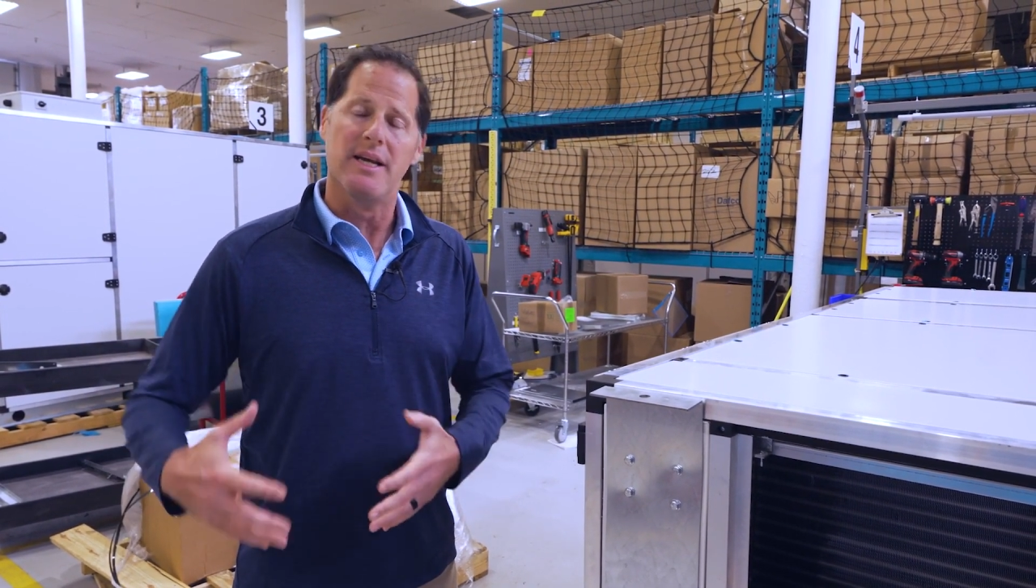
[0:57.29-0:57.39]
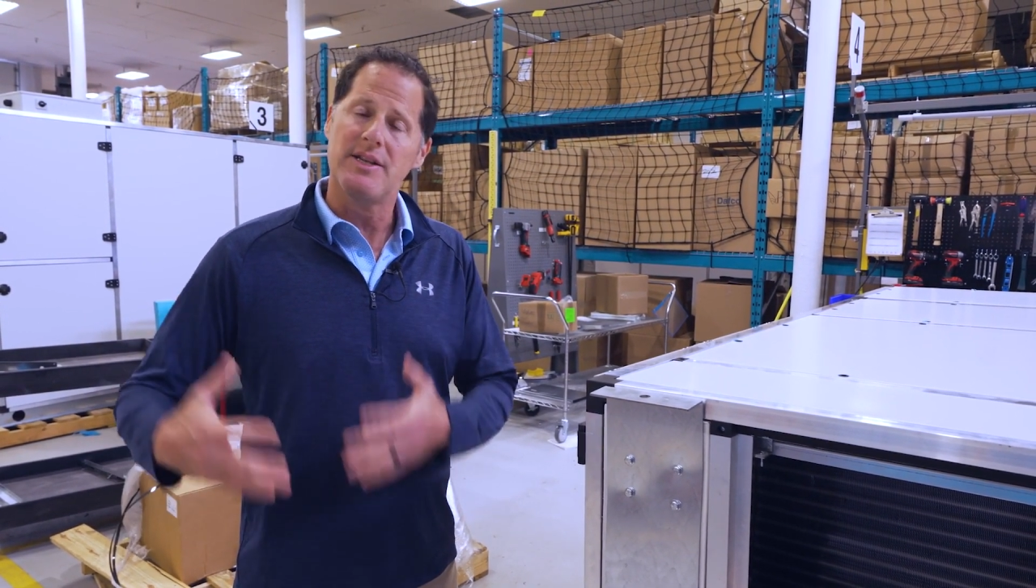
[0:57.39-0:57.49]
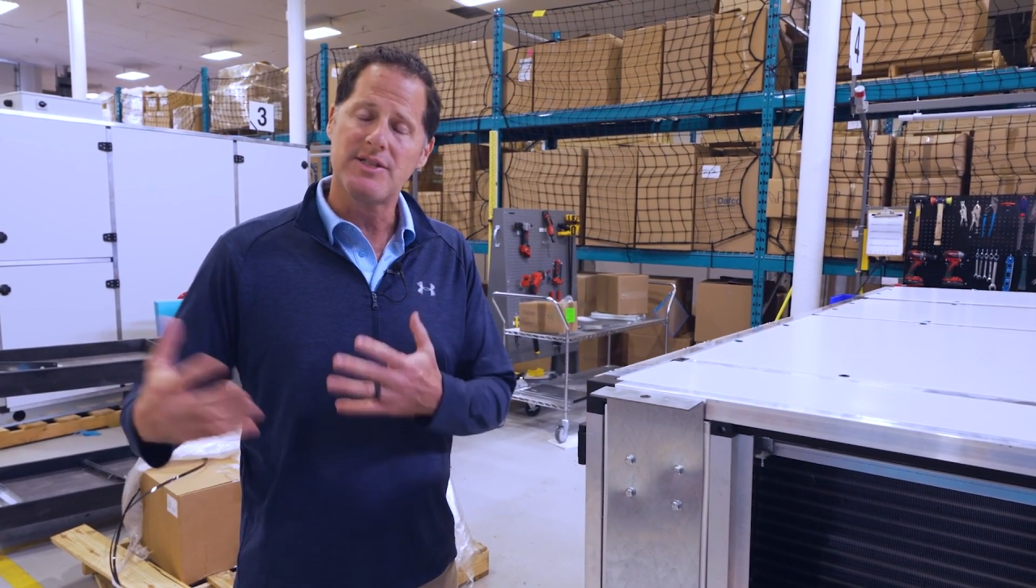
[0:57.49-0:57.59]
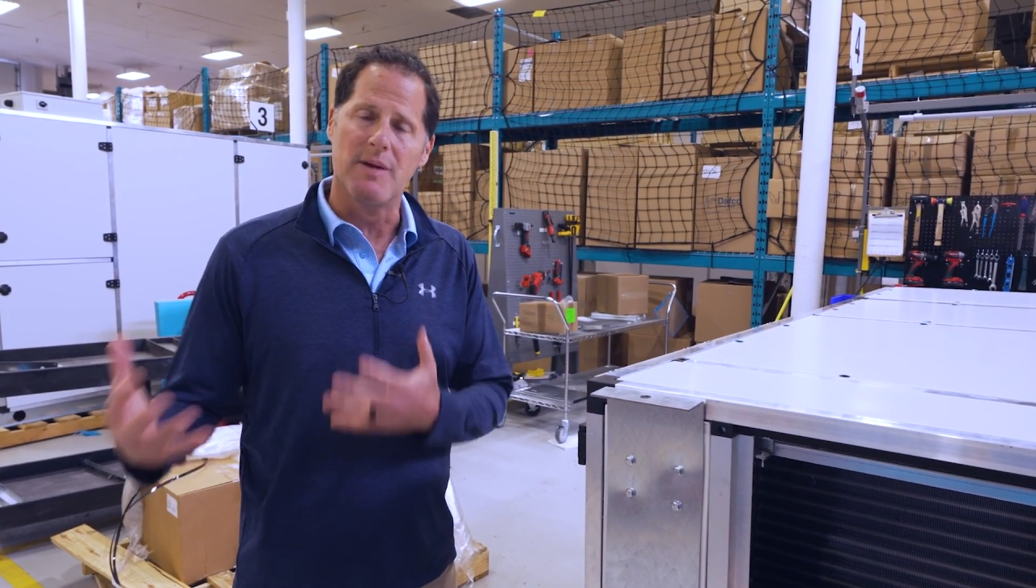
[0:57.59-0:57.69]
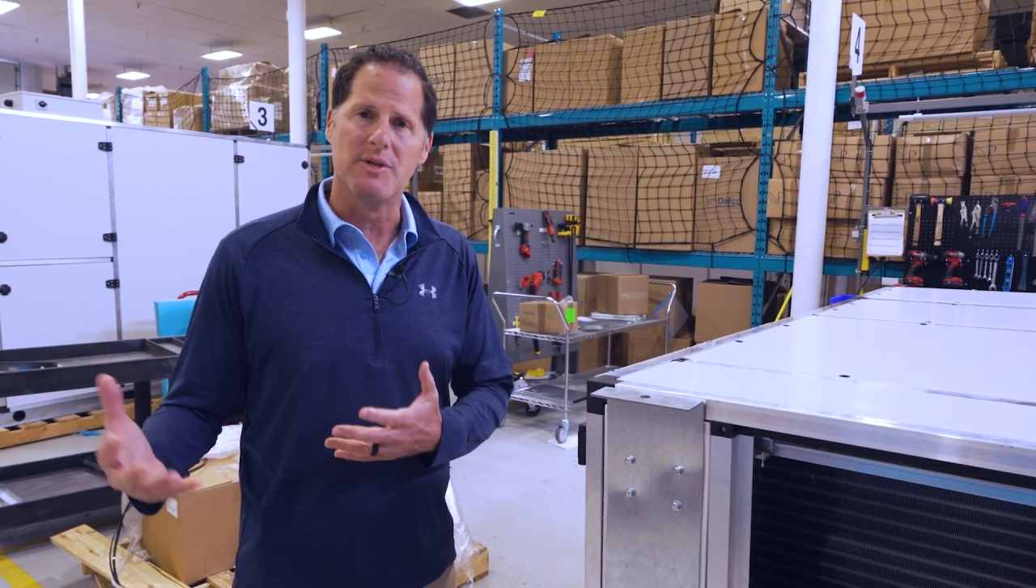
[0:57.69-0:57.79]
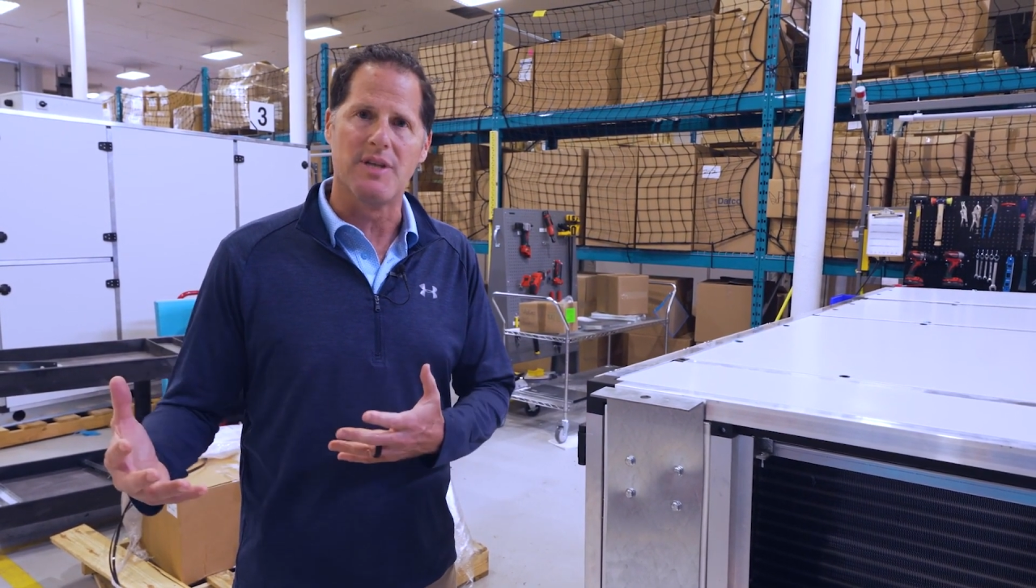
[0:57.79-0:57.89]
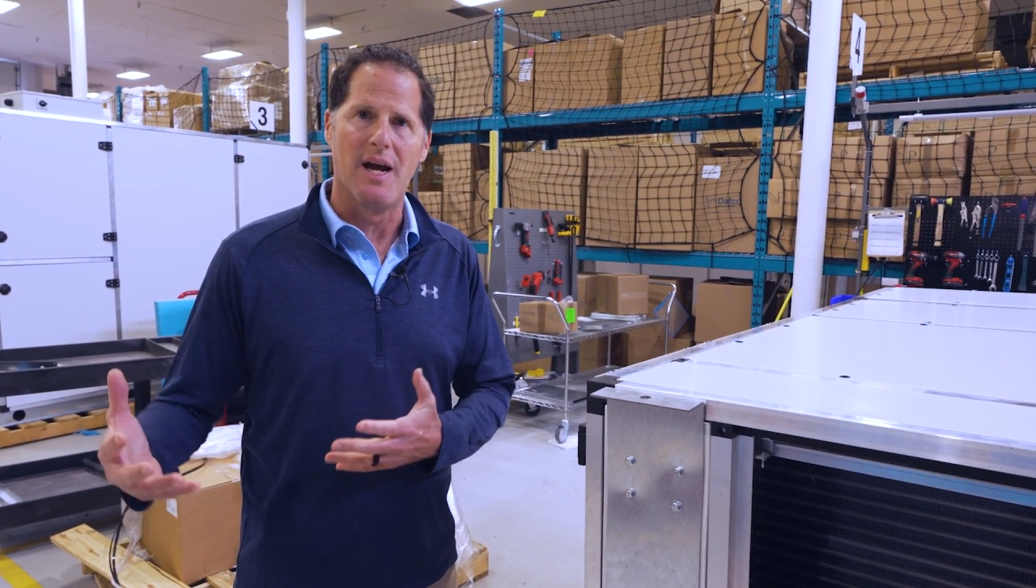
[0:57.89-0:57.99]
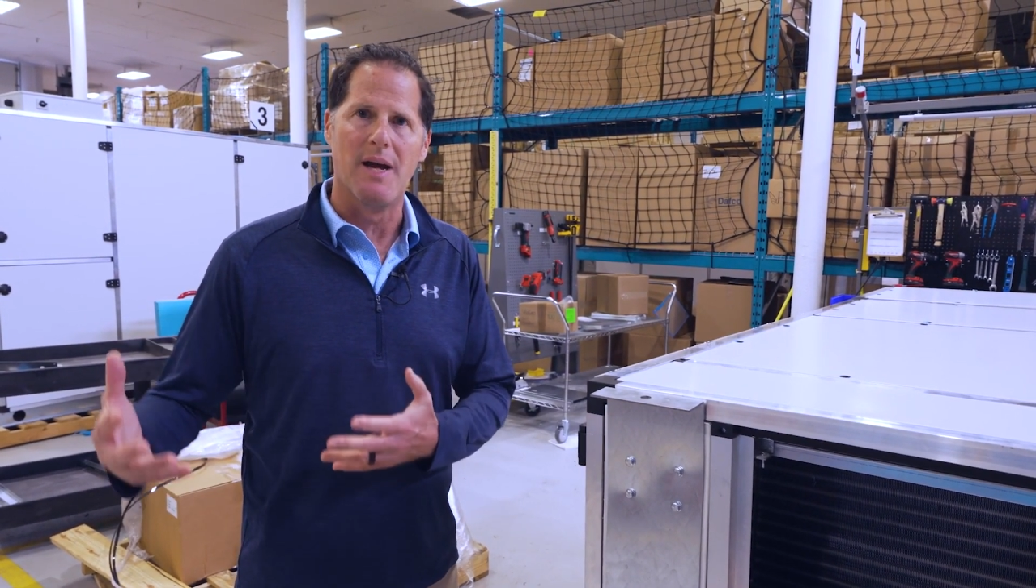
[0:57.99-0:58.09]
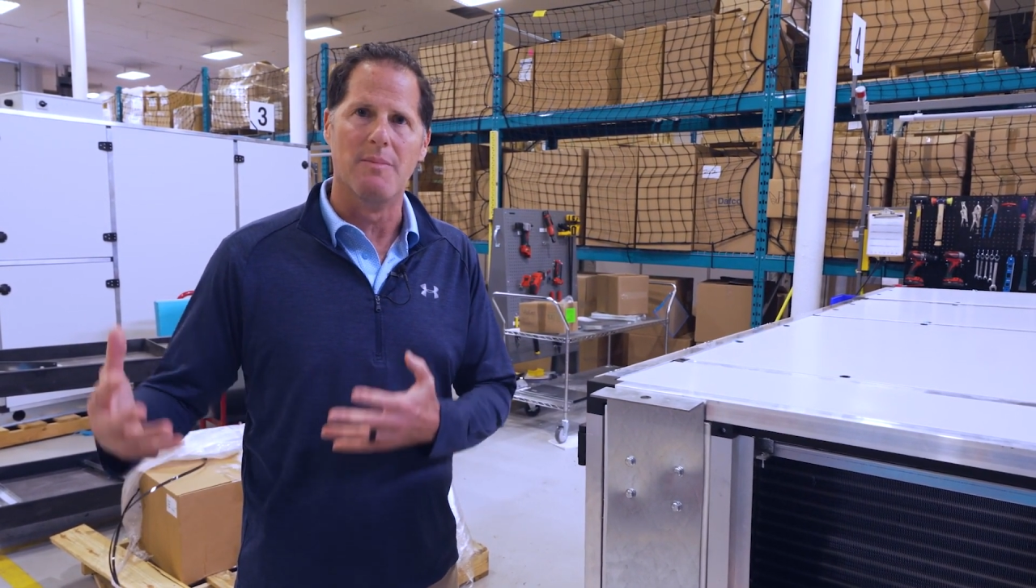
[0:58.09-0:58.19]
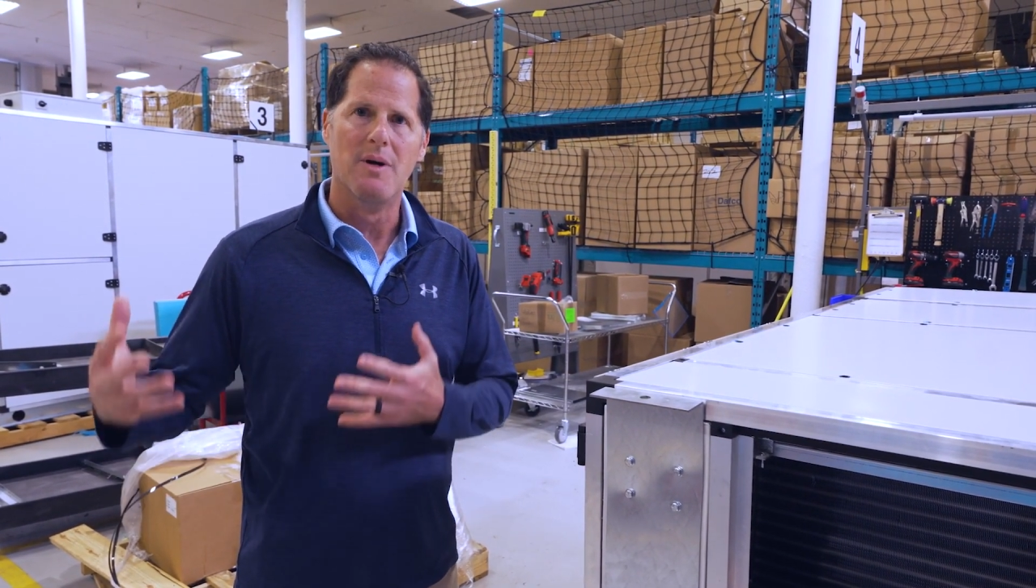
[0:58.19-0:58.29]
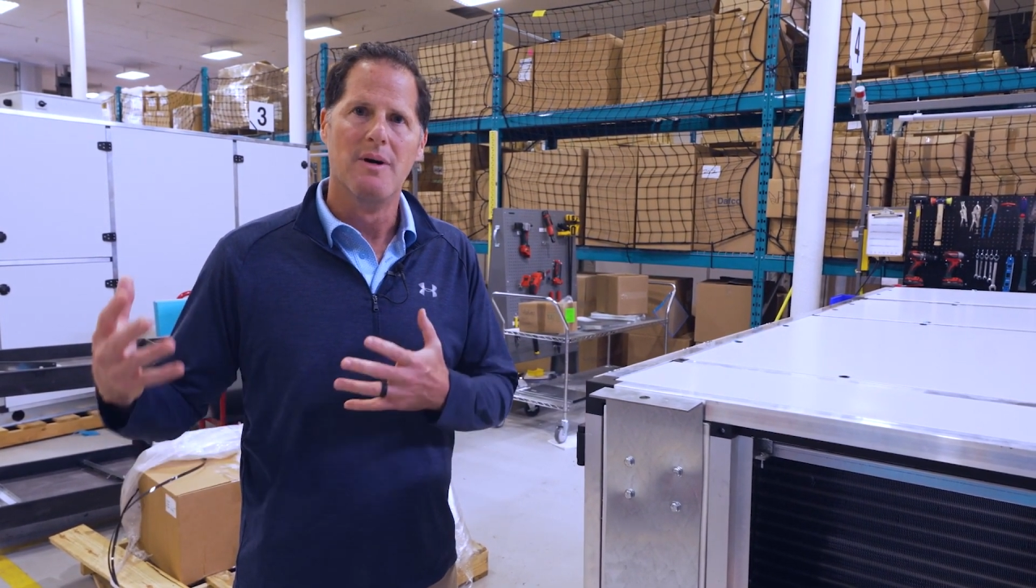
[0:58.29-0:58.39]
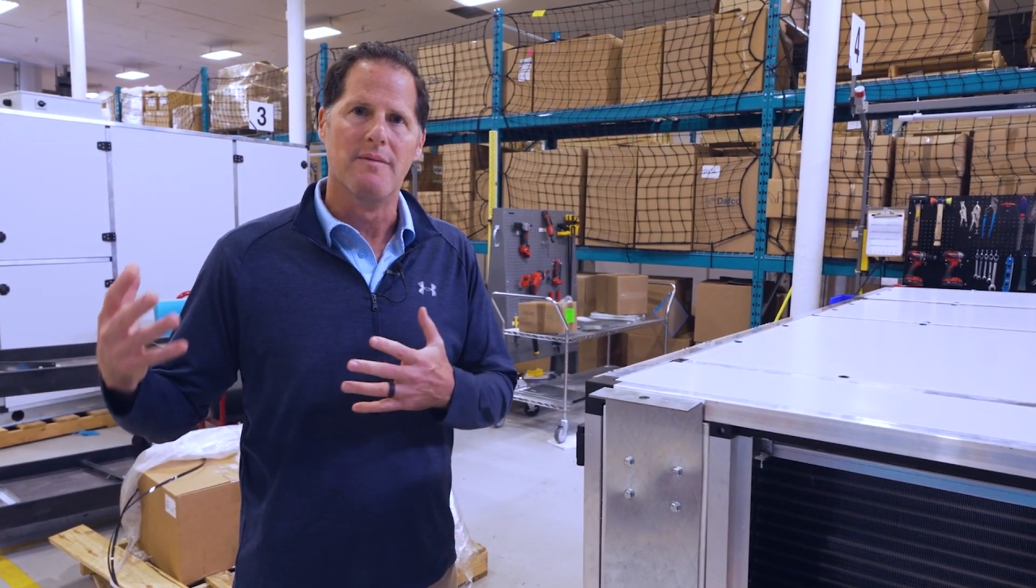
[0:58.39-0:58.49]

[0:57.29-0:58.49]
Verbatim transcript: in the summertime,